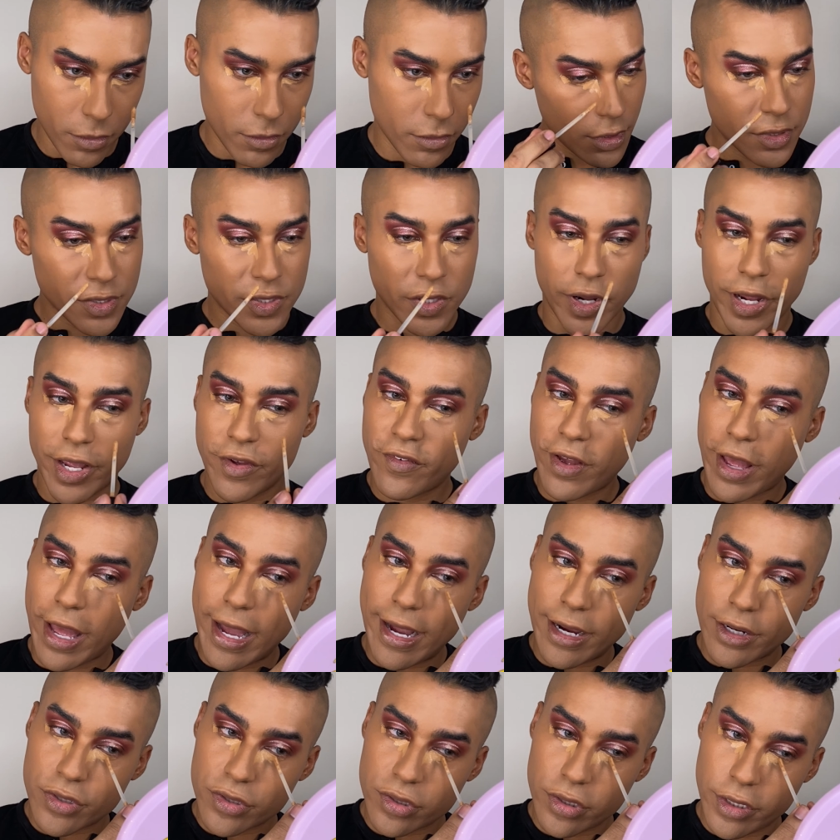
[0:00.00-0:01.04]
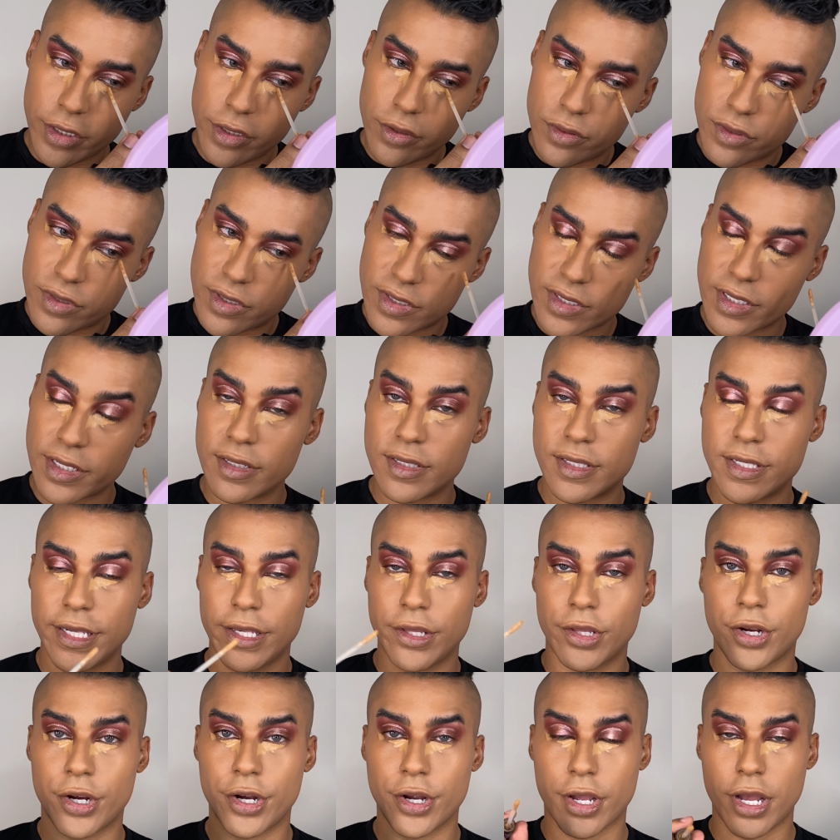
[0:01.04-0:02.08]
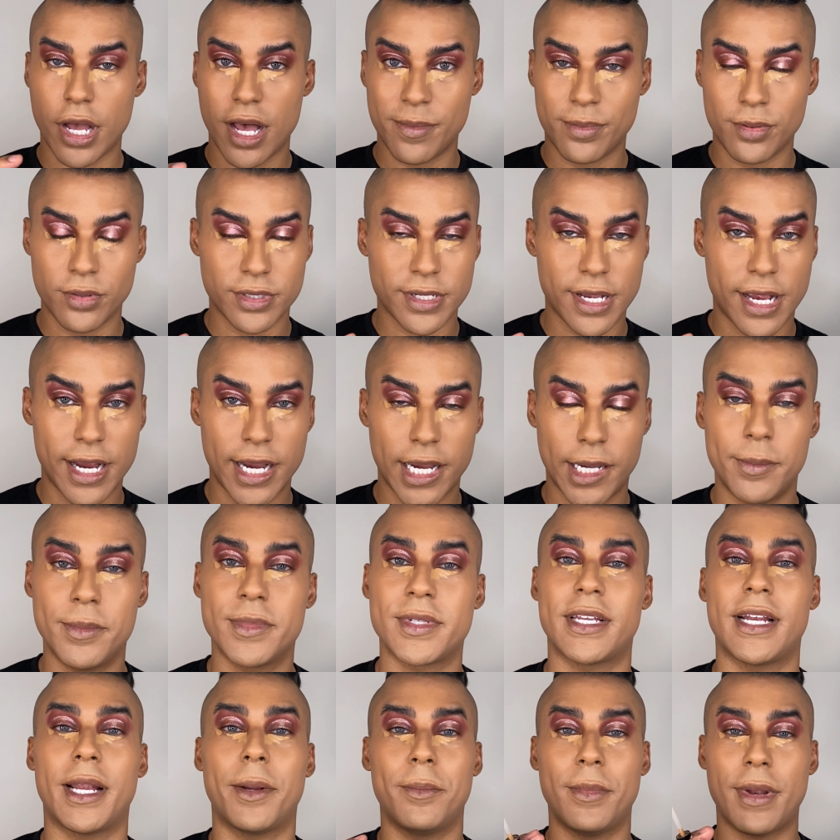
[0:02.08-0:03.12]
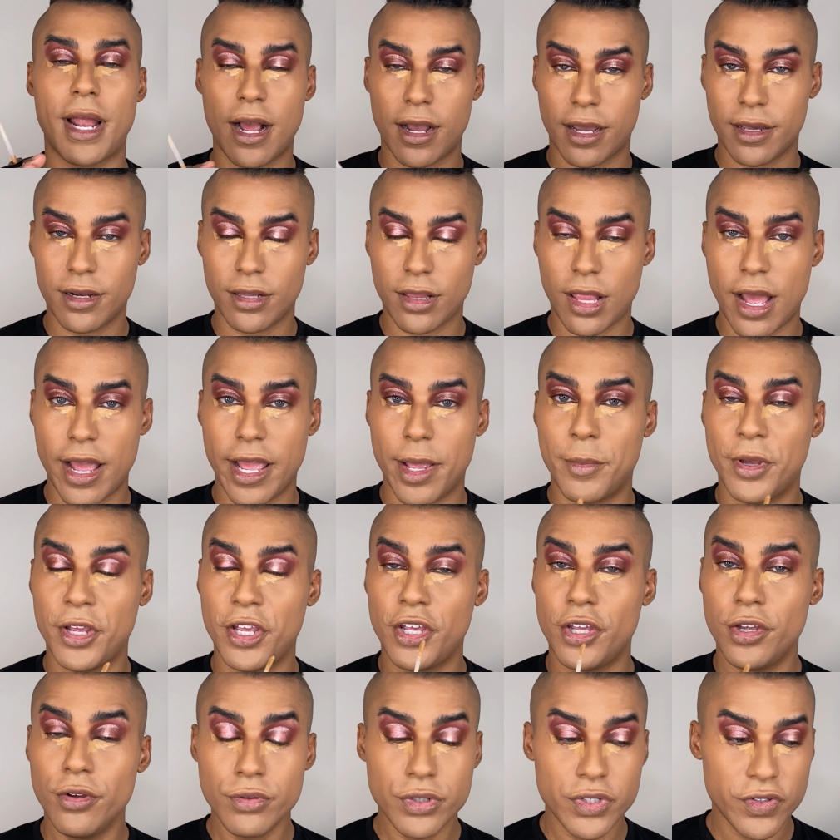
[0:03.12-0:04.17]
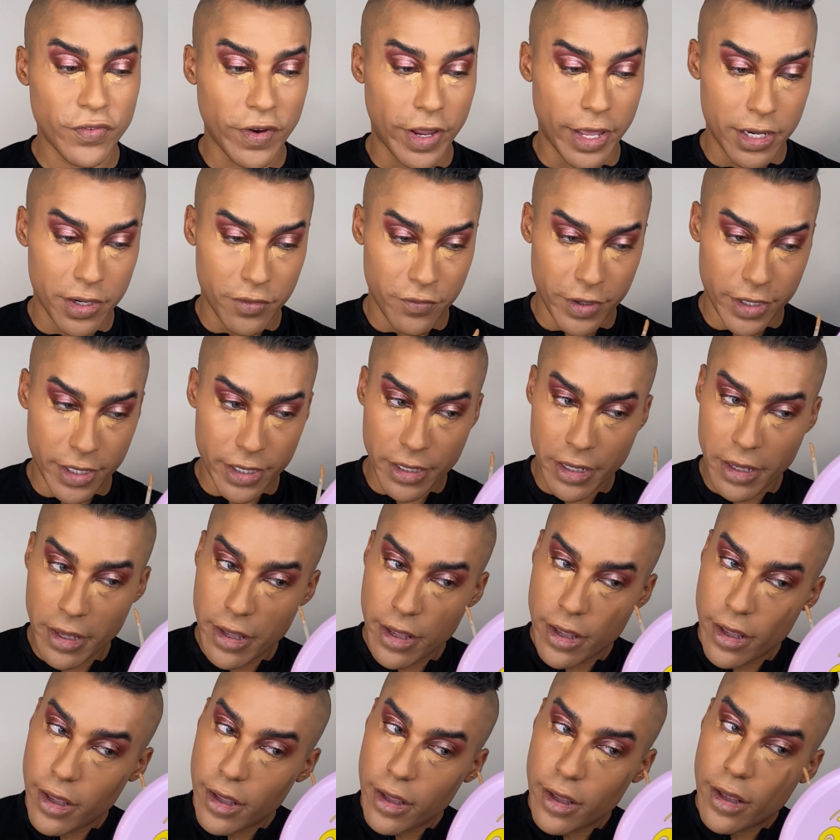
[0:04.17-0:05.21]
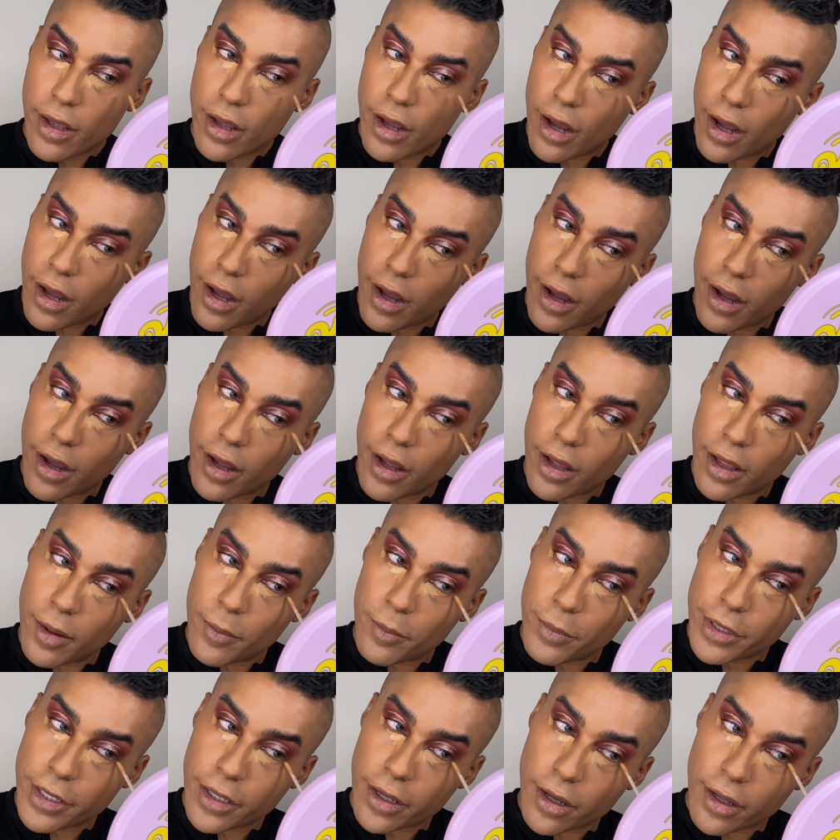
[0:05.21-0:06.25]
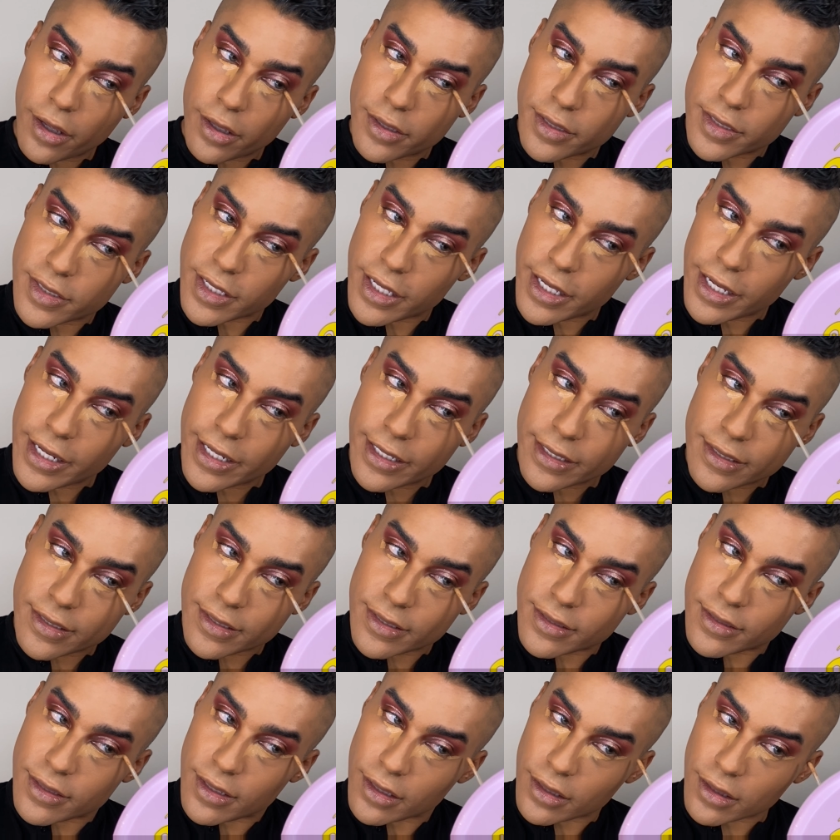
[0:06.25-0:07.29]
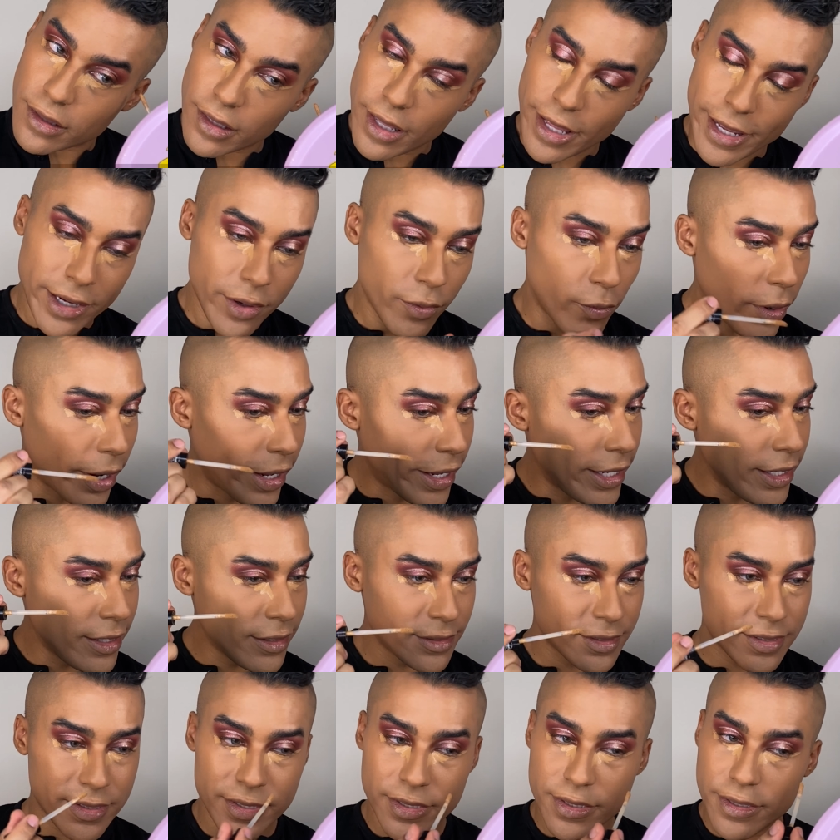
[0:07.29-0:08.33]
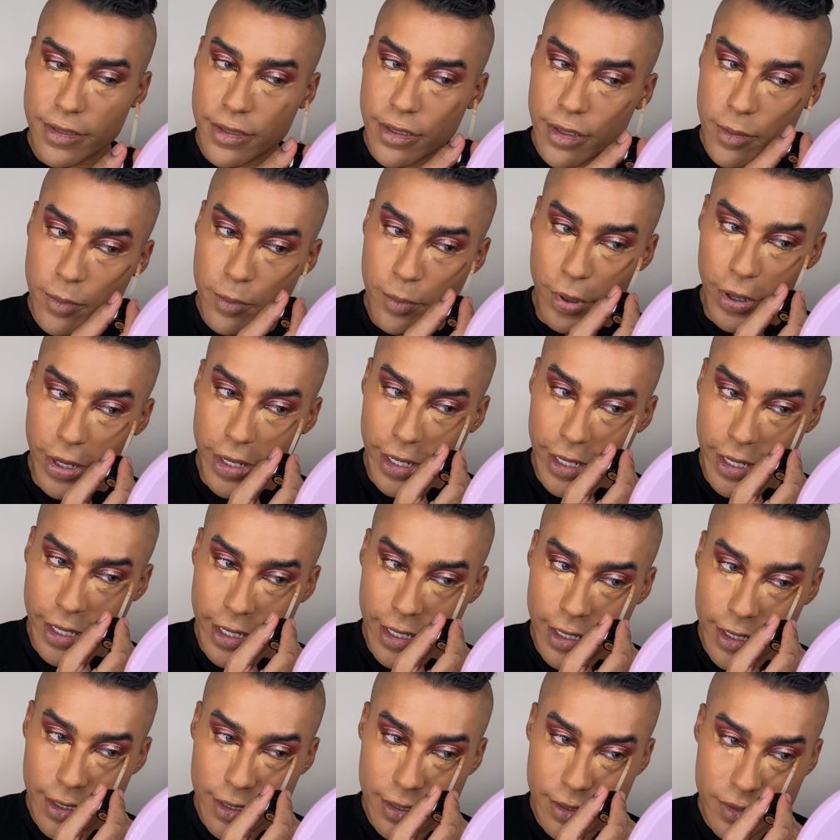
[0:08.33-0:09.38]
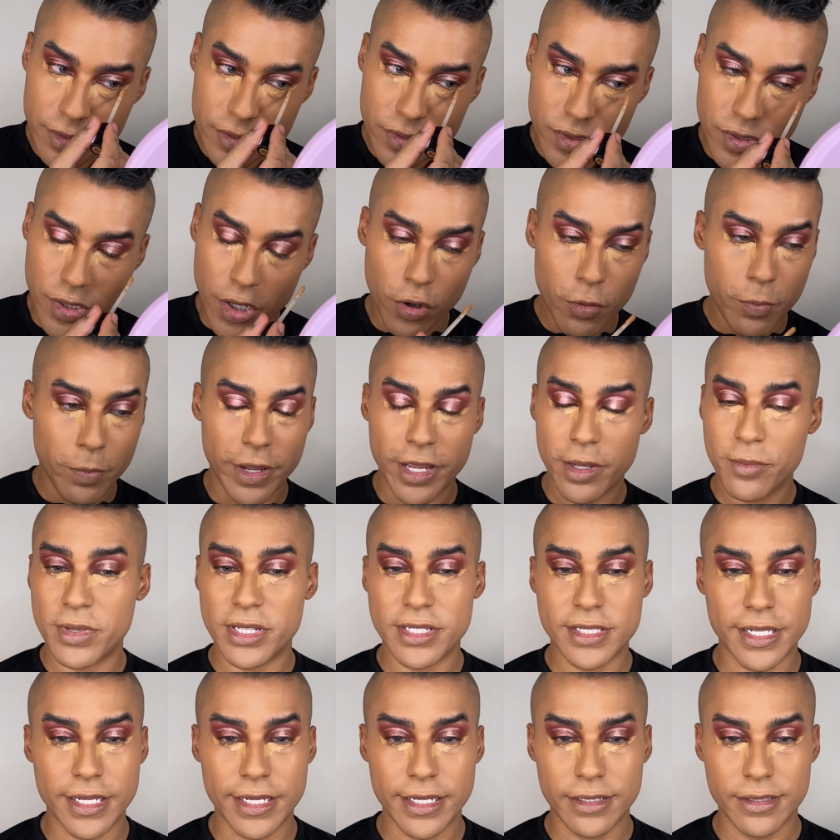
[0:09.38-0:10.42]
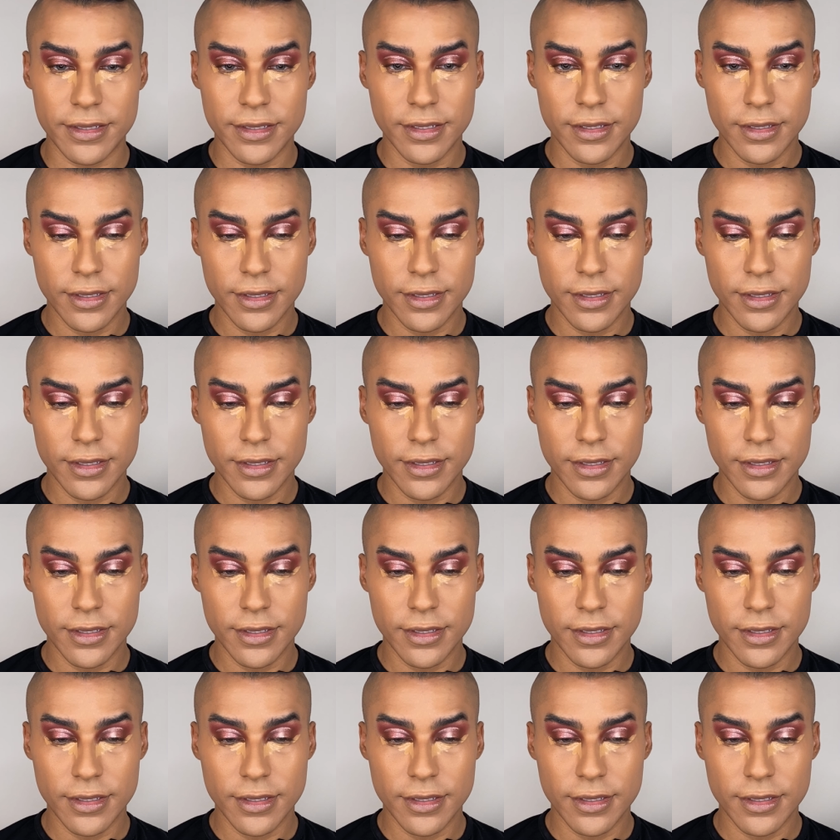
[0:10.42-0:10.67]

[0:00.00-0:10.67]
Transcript: So I've actually used this concealer a couple times, and I'm not gonna lie, I'm a huge fan of it because it's lightweight, but it is so pigmented.